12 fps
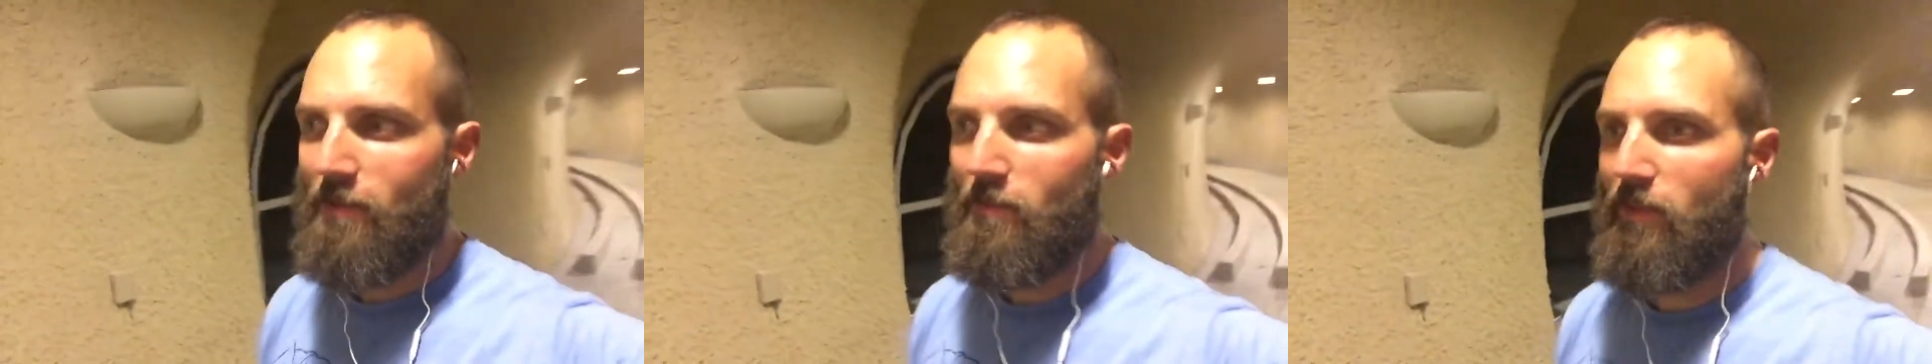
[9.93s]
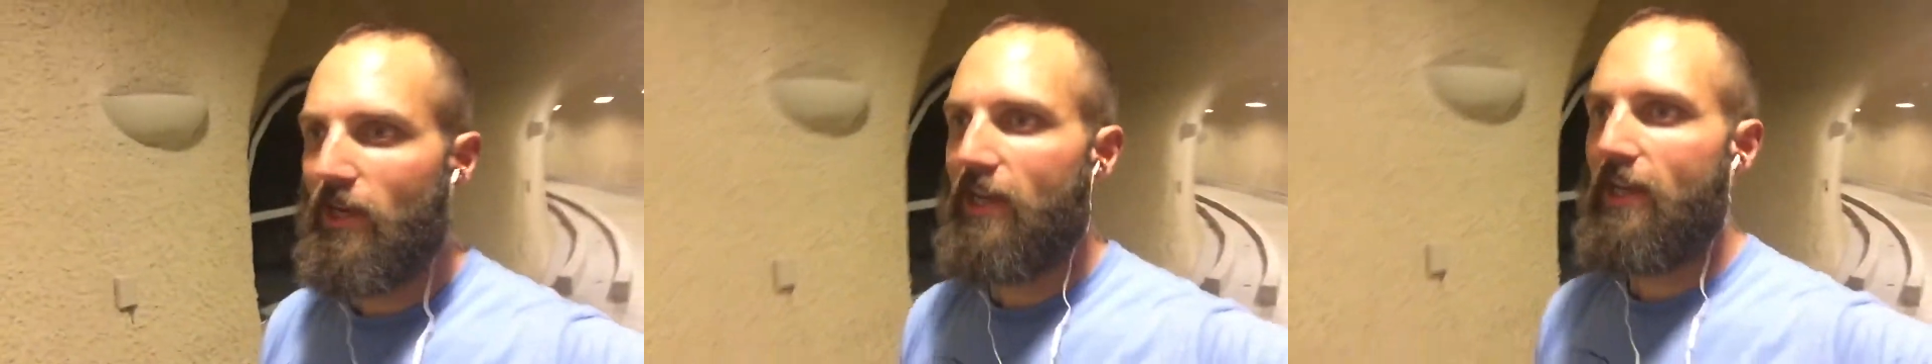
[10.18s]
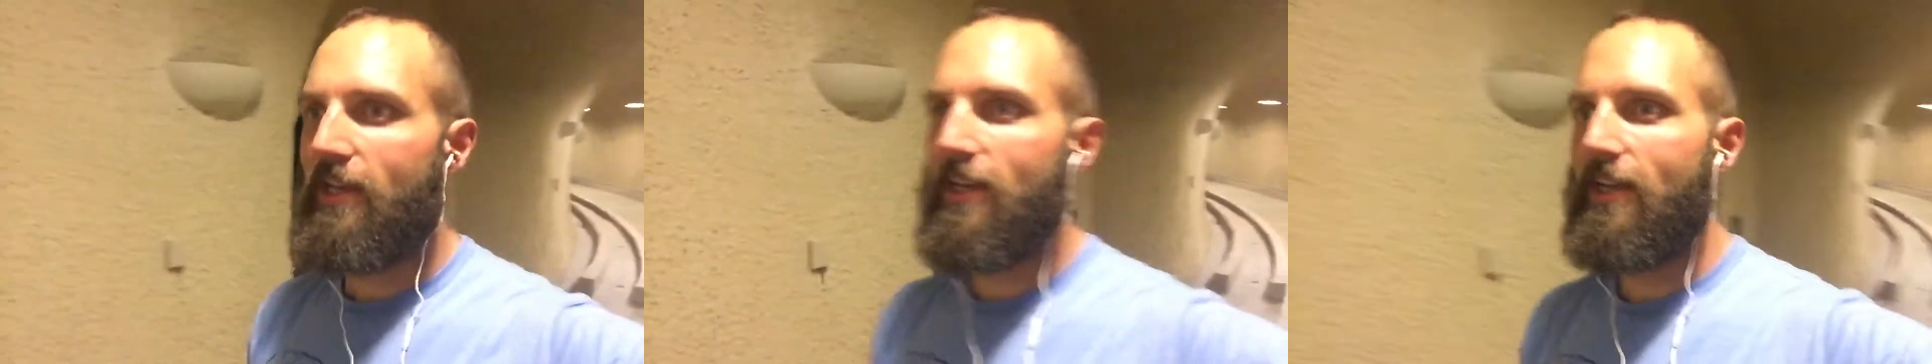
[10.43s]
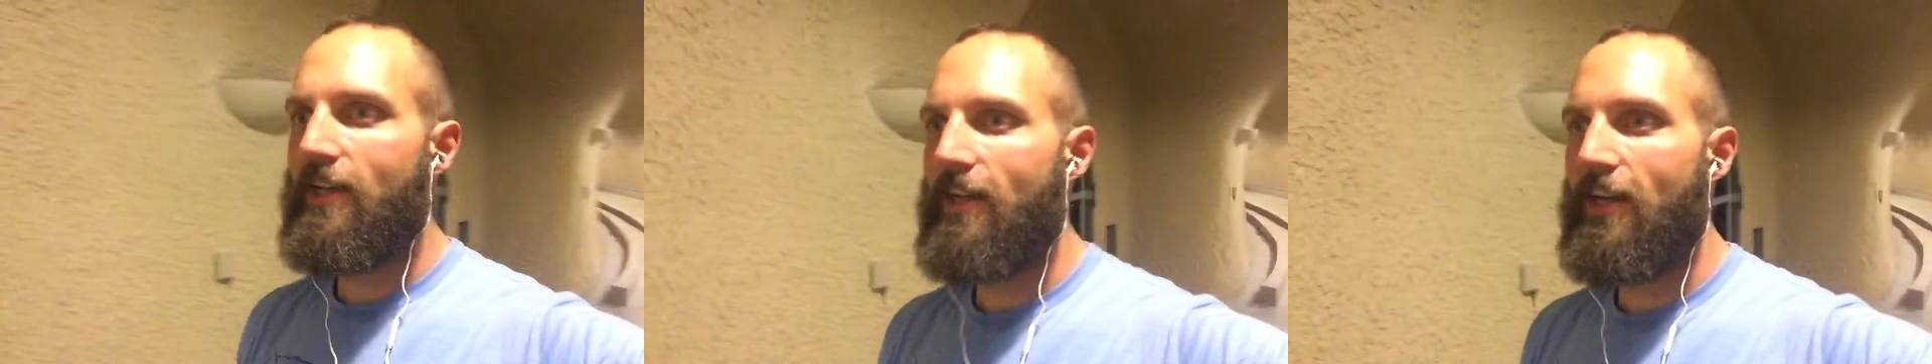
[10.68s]

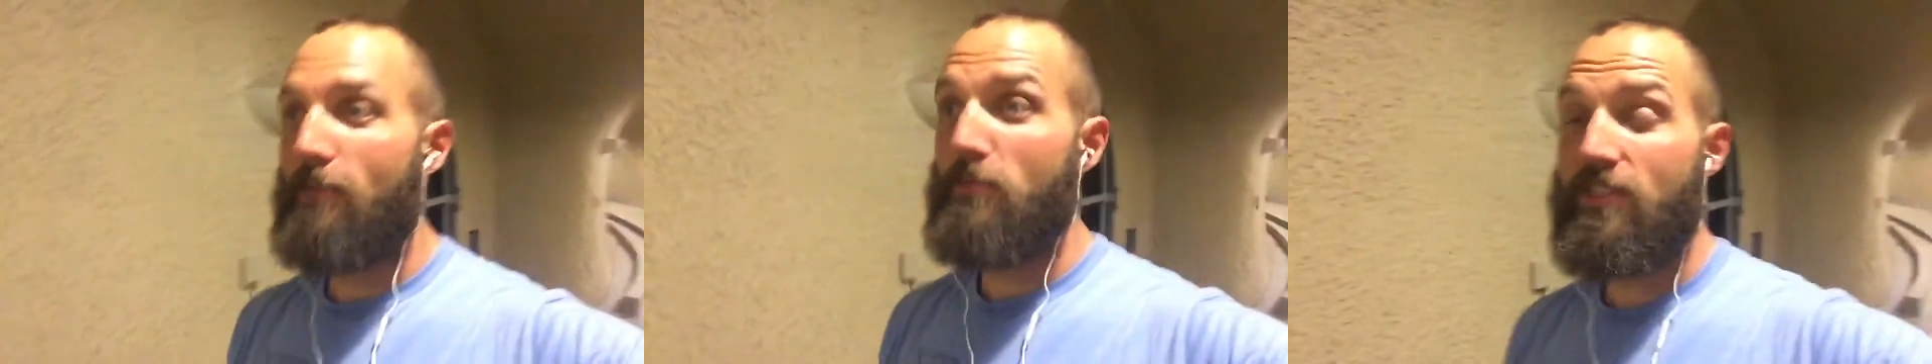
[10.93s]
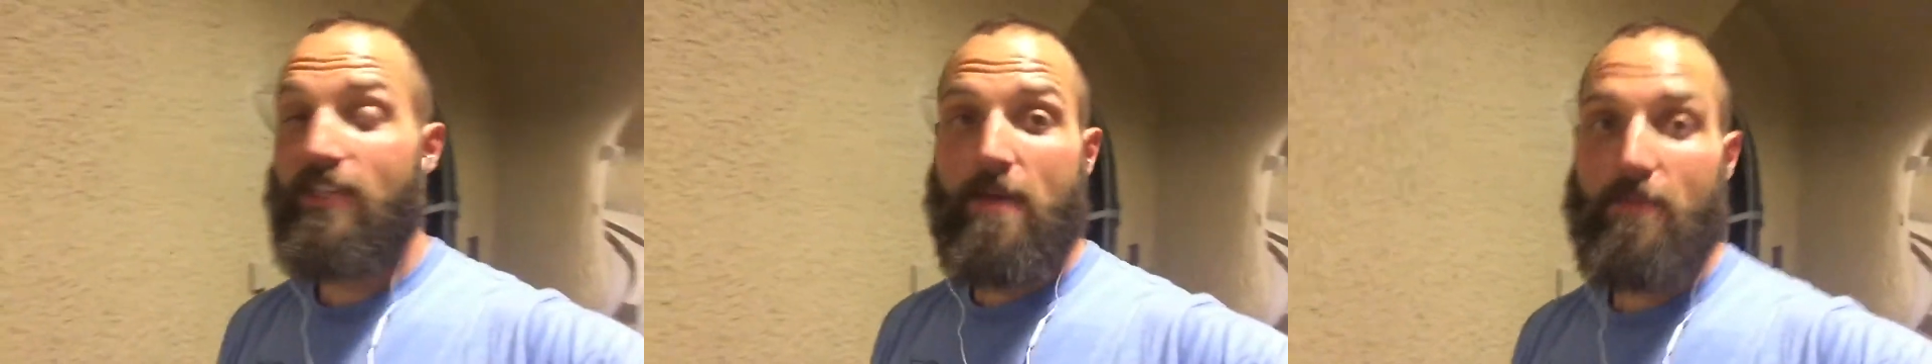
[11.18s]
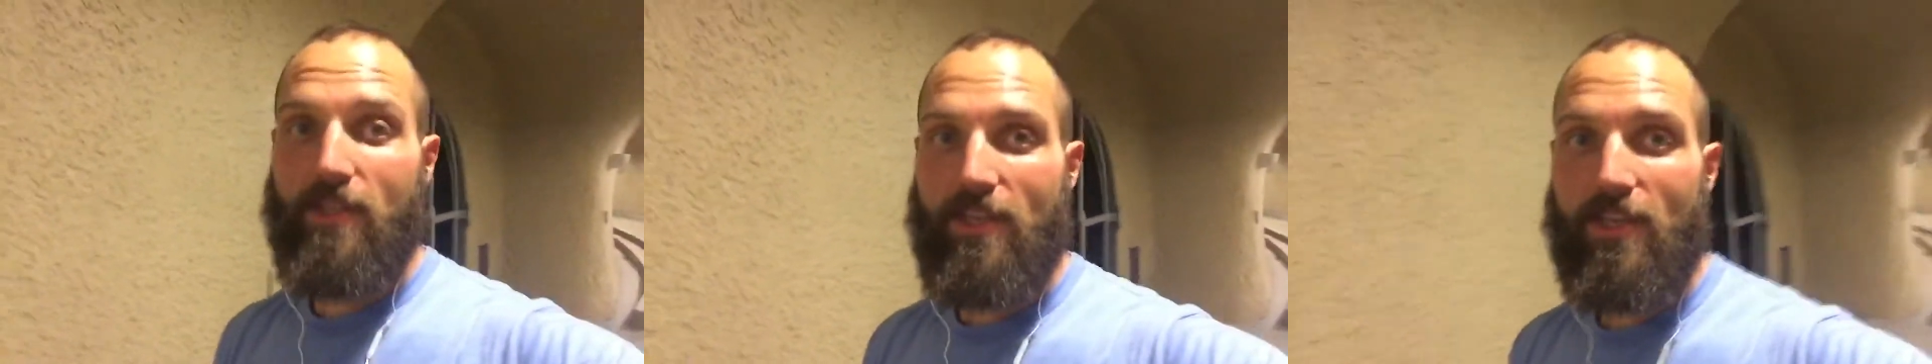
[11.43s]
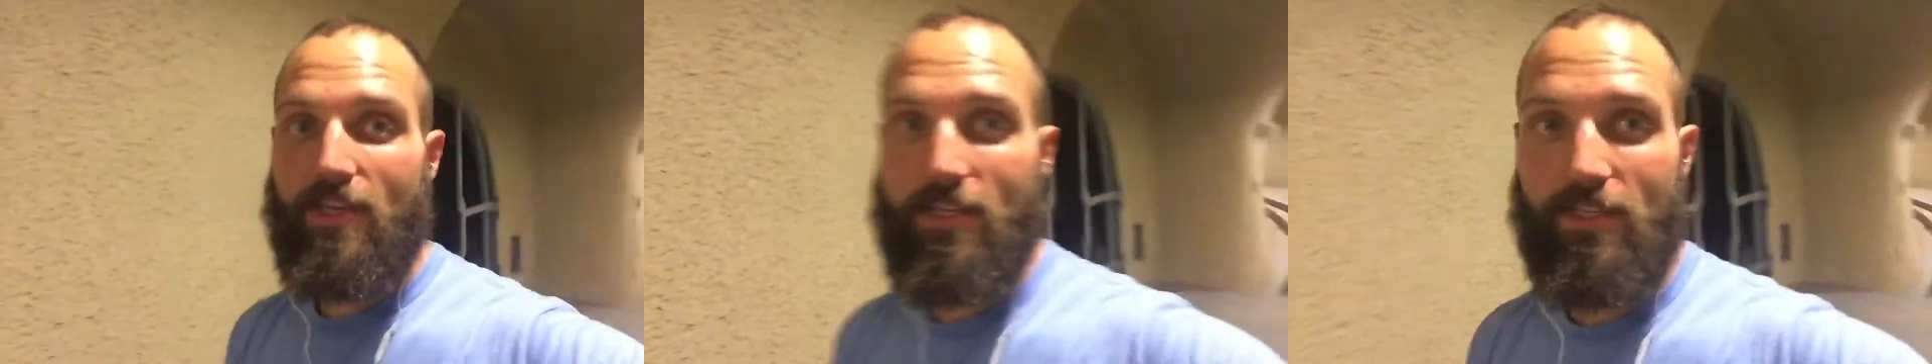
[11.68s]
But I'm escaping the
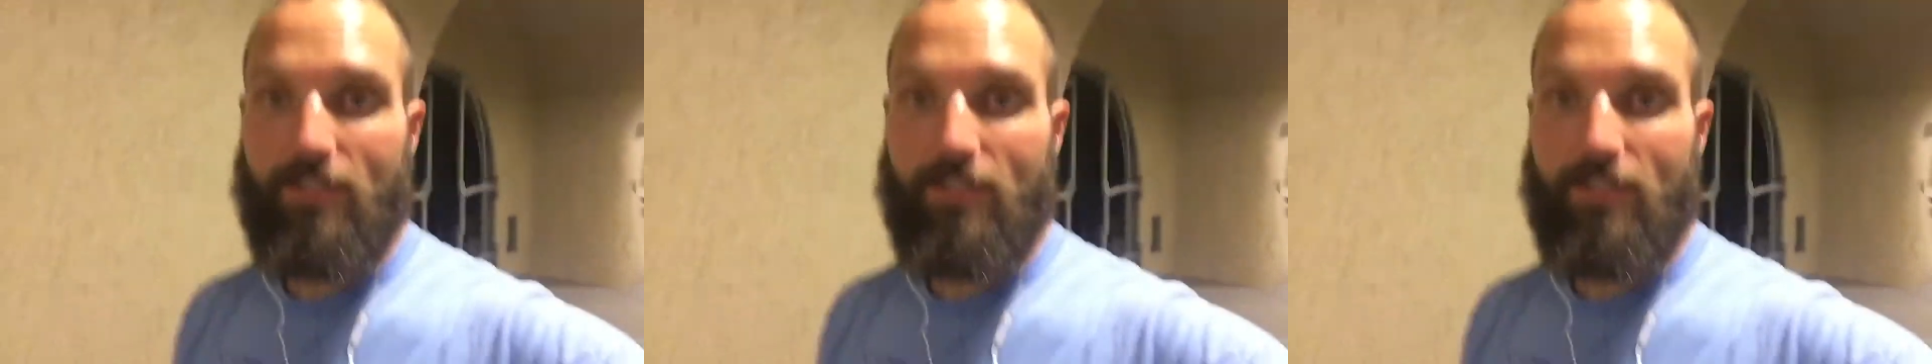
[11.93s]
heat.